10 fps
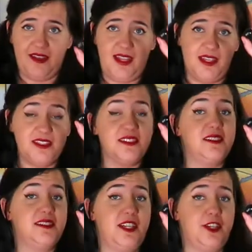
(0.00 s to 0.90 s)

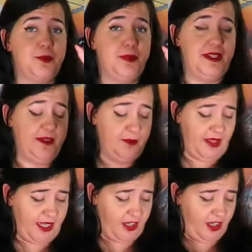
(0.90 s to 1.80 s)
Next, take your pitted
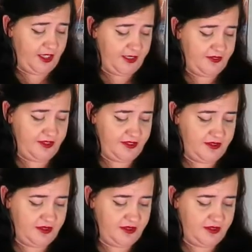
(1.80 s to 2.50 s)
black olive,